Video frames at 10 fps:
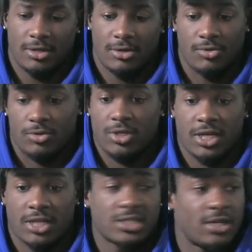really
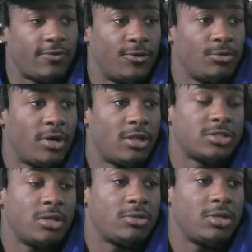outside of football is
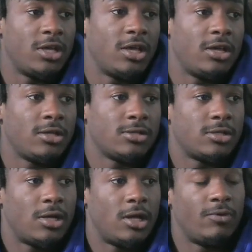something that
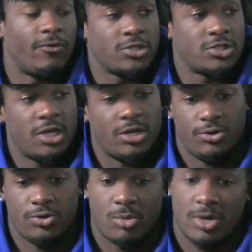I'm fortunate to do
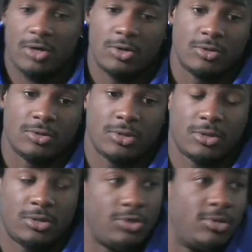on my own,
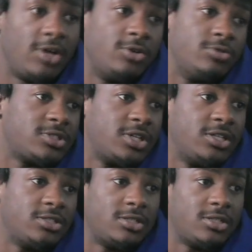do my own studies
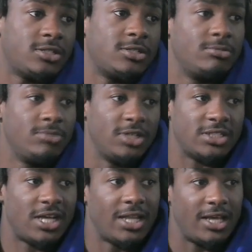in because I
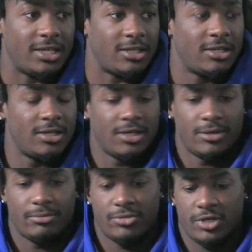like it.
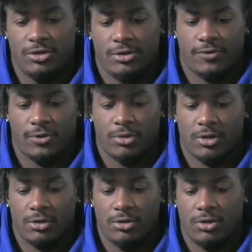But you know, football,
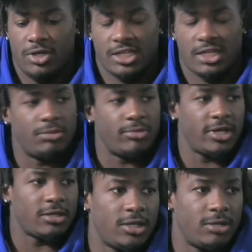you know, you gotta keep the main
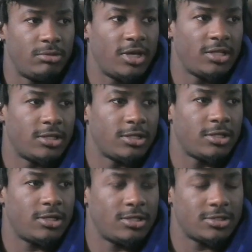the main thing.
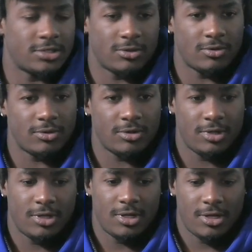So mm-hmm.
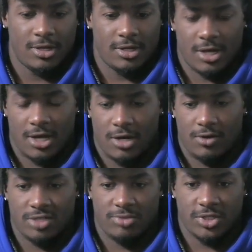I
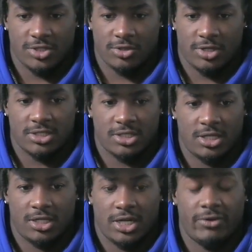always make sure I take
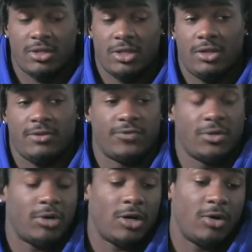care of everything
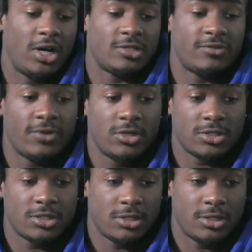football wise first.
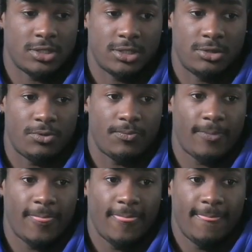Um,
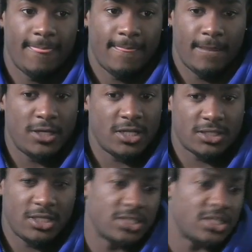yes,
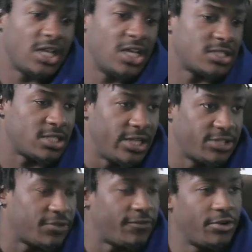things has
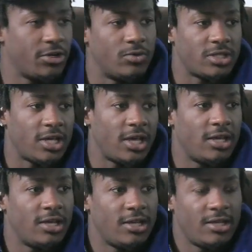interfered with that,
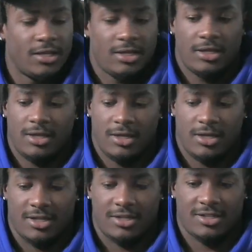
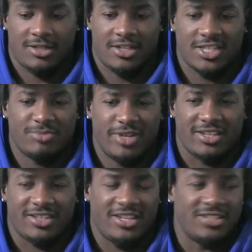and it's made
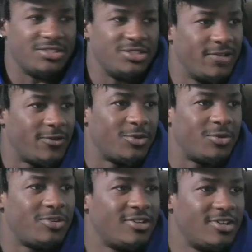things difficult.
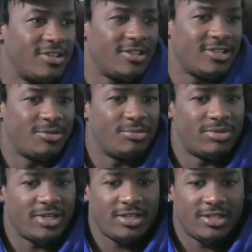Mm-hmm. But